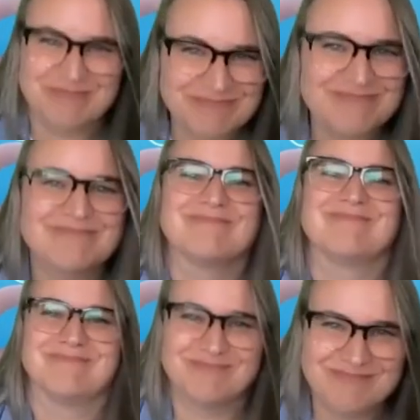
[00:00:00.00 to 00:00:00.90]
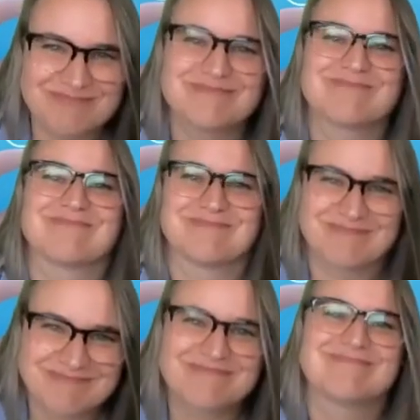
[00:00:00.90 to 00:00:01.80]

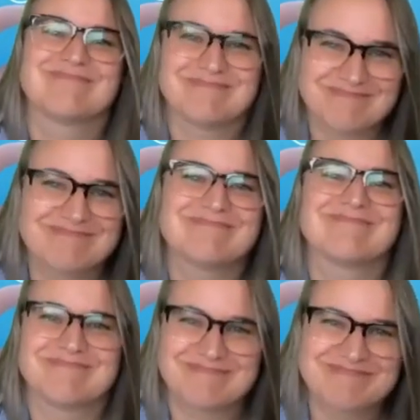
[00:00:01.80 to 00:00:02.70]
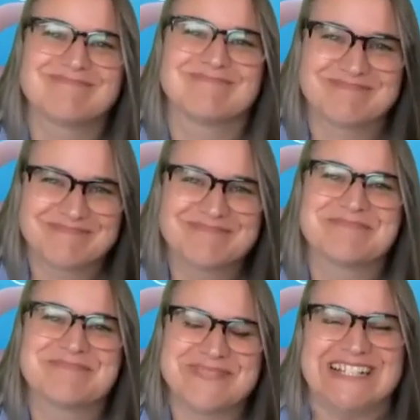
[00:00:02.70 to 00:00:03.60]

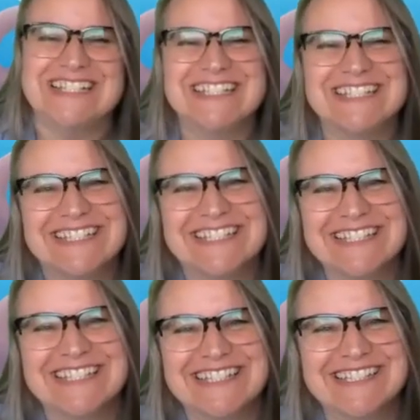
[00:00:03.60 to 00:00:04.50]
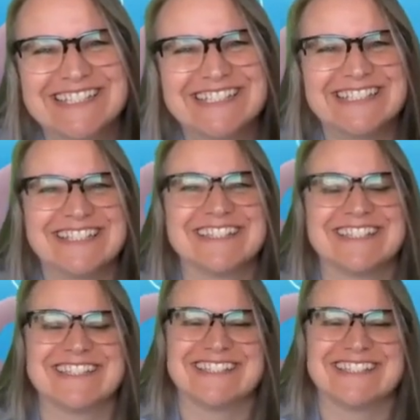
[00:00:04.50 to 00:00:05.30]
This person isn't speaking.